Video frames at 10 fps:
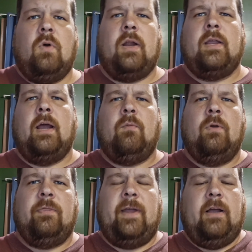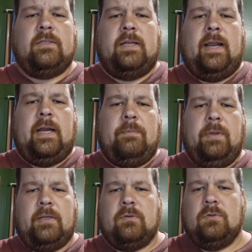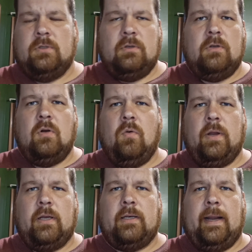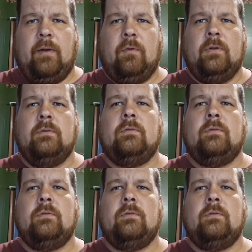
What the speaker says: while you got 1080 pixels going down.